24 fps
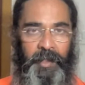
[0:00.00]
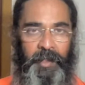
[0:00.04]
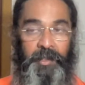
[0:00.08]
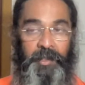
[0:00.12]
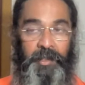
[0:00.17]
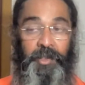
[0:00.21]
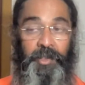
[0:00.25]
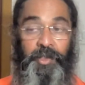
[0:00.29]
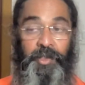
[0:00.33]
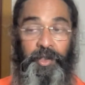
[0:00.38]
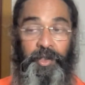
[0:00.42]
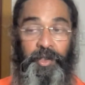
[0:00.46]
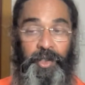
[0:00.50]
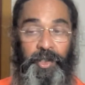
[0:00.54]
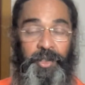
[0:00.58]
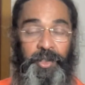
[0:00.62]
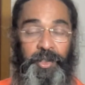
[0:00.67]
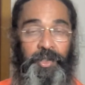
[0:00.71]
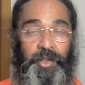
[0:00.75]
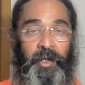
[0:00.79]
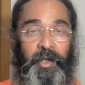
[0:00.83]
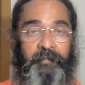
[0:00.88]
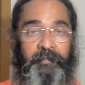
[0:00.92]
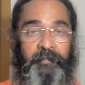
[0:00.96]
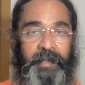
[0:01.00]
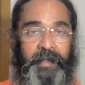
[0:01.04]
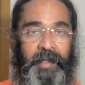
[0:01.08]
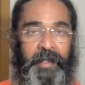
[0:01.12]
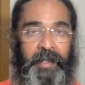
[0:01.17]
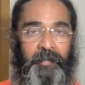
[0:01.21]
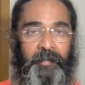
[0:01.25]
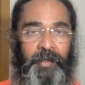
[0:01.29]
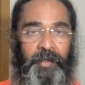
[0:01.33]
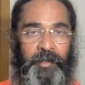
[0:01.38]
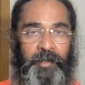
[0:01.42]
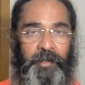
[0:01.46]
In the traditional
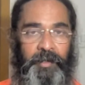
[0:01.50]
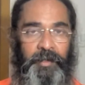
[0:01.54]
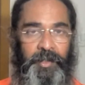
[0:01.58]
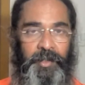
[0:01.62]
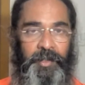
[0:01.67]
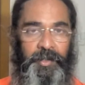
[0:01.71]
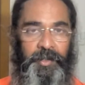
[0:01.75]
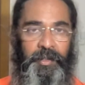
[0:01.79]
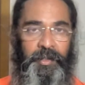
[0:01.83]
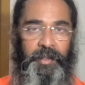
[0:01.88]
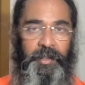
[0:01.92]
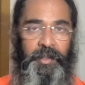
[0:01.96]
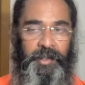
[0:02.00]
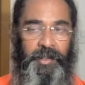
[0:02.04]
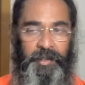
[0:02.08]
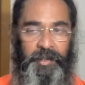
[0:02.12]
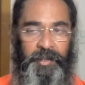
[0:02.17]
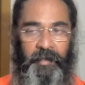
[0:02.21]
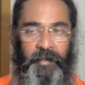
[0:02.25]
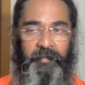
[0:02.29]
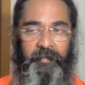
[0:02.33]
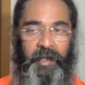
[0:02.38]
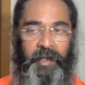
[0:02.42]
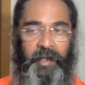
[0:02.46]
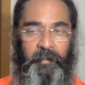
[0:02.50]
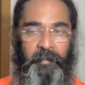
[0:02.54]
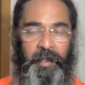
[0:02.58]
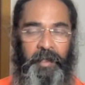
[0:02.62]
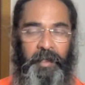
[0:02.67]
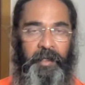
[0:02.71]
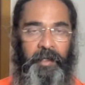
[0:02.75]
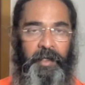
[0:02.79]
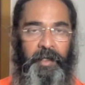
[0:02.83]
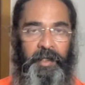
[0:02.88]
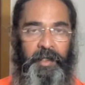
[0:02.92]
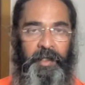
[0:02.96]
Vedantic tradition, it's Sravana,
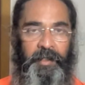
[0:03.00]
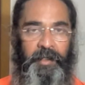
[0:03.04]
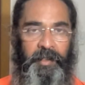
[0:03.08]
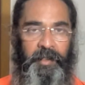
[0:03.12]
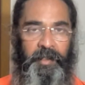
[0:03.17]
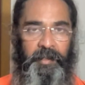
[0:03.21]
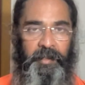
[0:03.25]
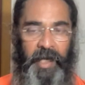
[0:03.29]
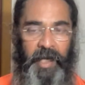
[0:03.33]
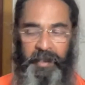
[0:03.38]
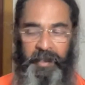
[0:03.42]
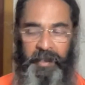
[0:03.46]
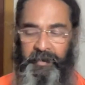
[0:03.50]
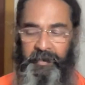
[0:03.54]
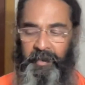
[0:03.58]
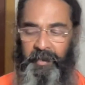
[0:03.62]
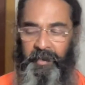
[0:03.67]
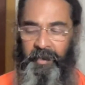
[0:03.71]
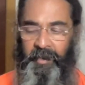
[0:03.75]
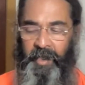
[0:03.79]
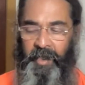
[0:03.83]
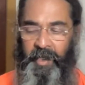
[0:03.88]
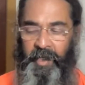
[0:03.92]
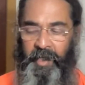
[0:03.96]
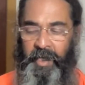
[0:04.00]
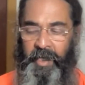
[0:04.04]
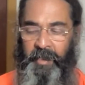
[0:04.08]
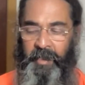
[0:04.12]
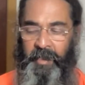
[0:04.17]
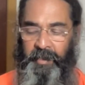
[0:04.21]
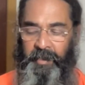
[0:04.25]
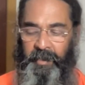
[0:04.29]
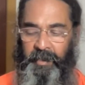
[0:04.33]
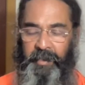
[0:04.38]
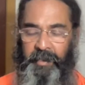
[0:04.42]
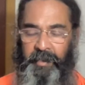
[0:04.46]
Manana, and Nididhyasana.
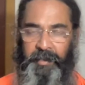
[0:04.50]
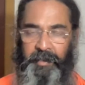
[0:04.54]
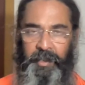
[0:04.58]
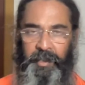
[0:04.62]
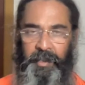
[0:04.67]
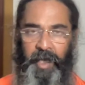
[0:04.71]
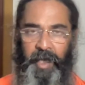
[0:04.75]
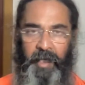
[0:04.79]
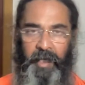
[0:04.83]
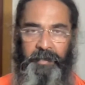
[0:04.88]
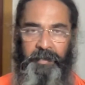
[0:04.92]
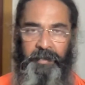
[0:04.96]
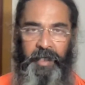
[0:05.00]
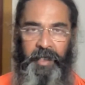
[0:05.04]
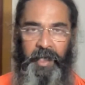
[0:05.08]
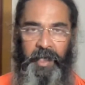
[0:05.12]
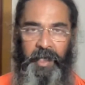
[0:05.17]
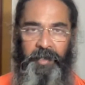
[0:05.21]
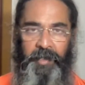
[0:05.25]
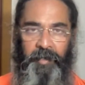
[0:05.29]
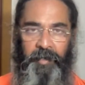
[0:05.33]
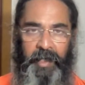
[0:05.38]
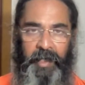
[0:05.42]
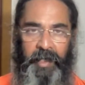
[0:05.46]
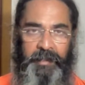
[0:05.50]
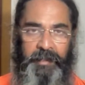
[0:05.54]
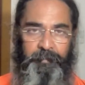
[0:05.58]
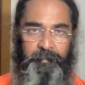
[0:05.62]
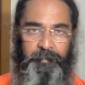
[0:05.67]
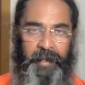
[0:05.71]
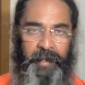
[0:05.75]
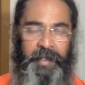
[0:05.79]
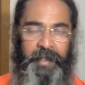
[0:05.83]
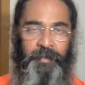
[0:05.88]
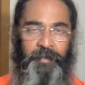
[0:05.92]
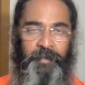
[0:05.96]
The Acharya will
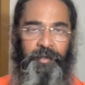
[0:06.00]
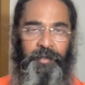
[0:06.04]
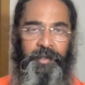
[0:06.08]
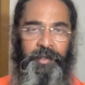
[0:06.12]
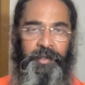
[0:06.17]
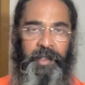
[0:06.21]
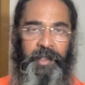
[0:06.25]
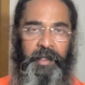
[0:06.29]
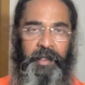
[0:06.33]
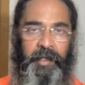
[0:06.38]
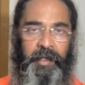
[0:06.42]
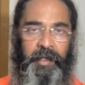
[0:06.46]
explain you the